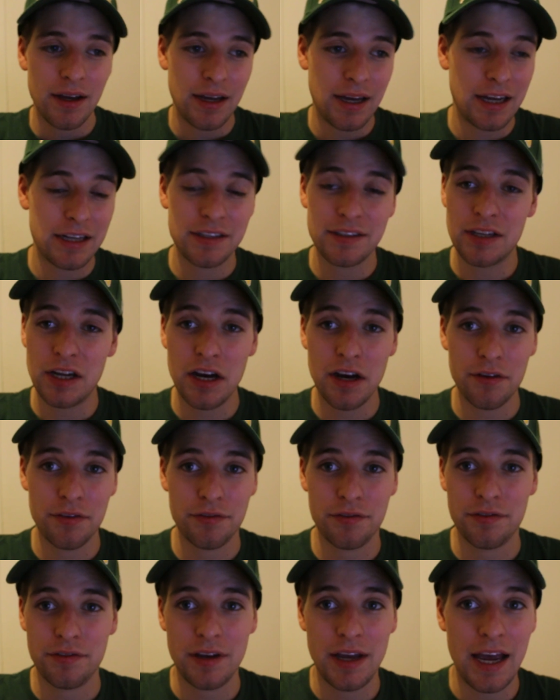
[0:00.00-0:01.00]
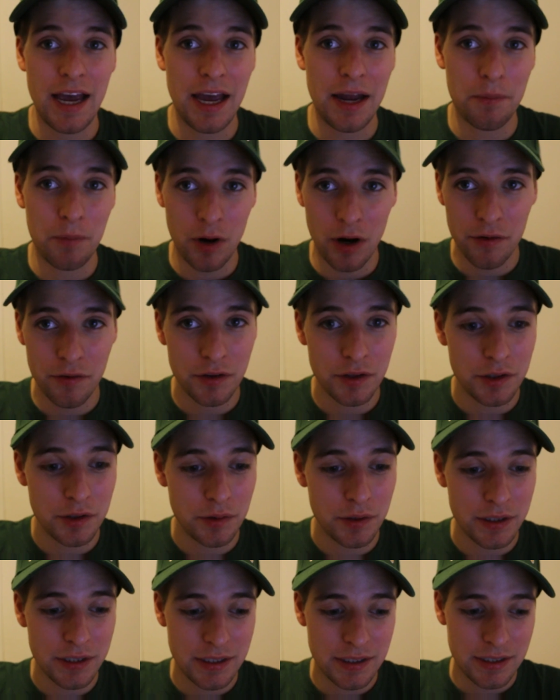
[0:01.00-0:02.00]
That's tough. And Marvin
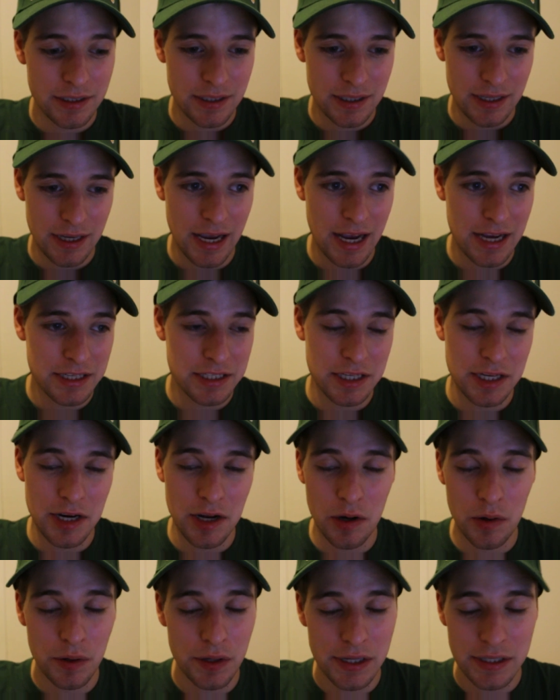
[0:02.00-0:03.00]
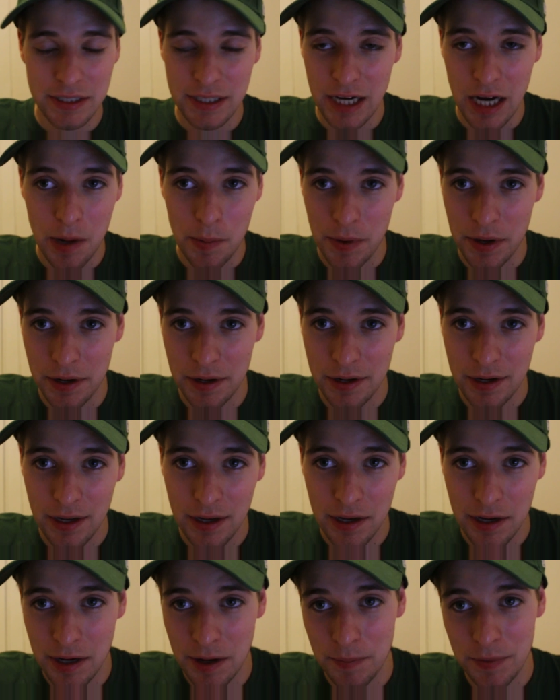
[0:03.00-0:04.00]
Lewis has to know it's coming.
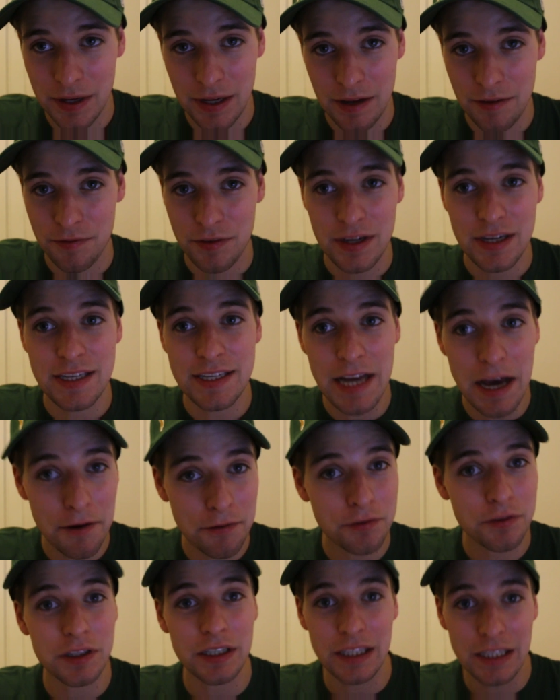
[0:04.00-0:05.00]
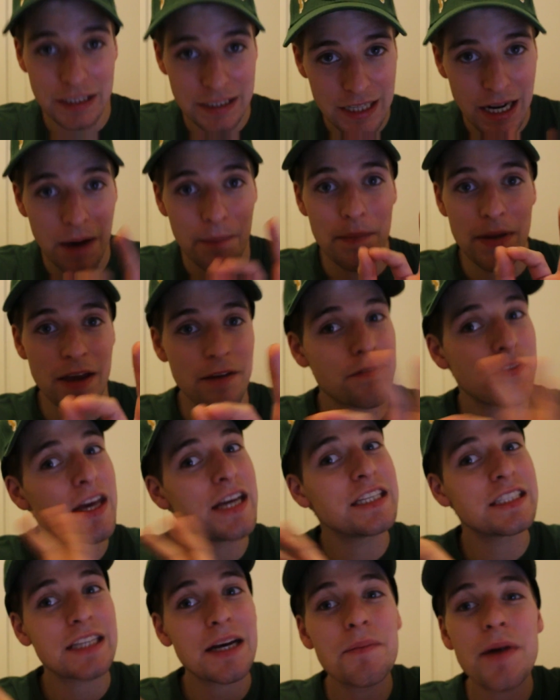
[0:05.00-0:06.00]
Um, if he definitely does not, if they
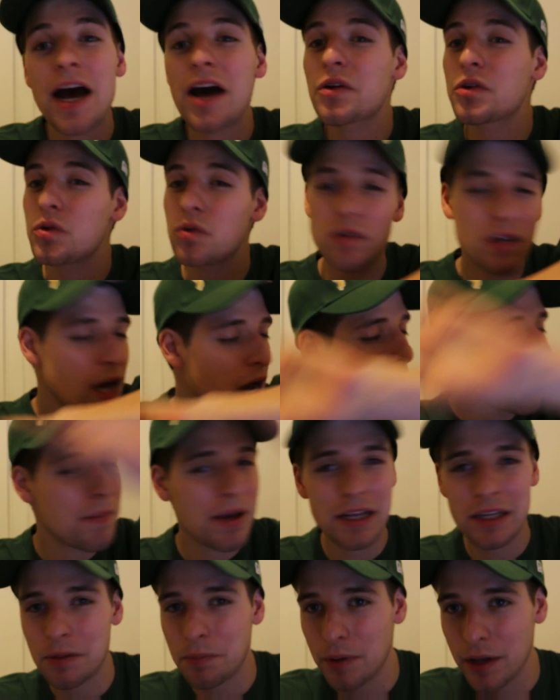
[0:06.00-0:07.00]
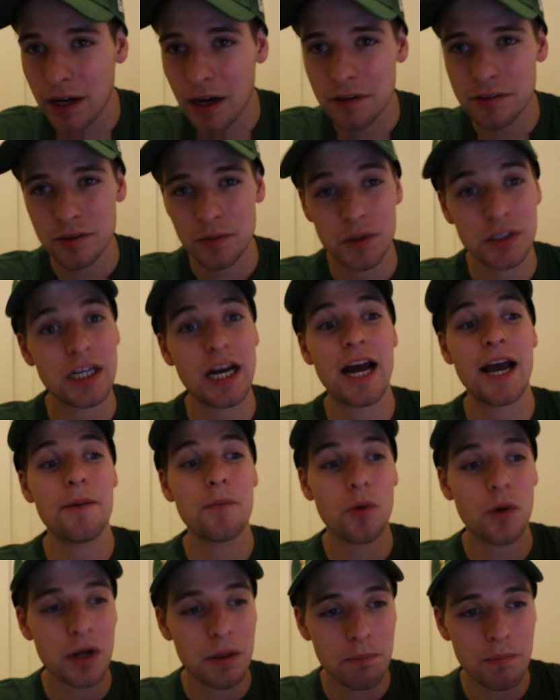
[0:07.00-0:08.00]
somehow do not make the playoffs, which I
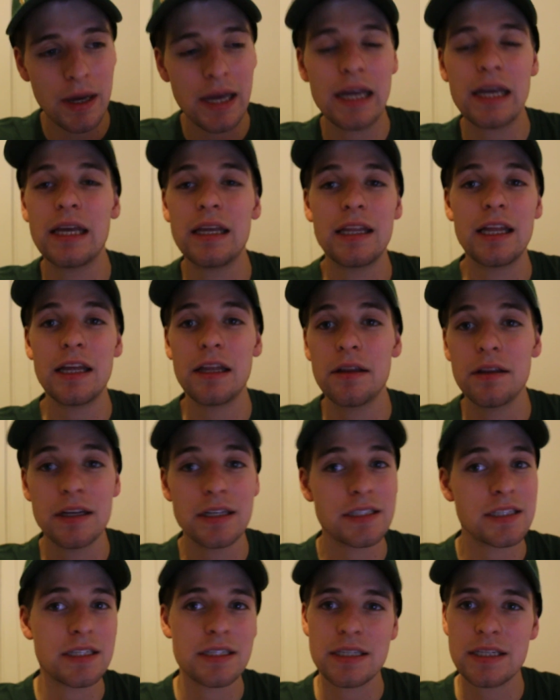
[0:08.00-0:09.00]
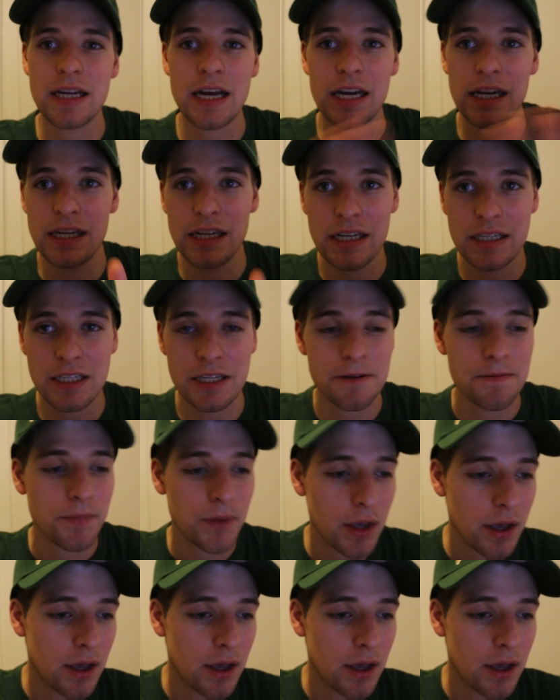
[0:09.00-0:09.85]
am already banking they, that Cincinnati doesn't,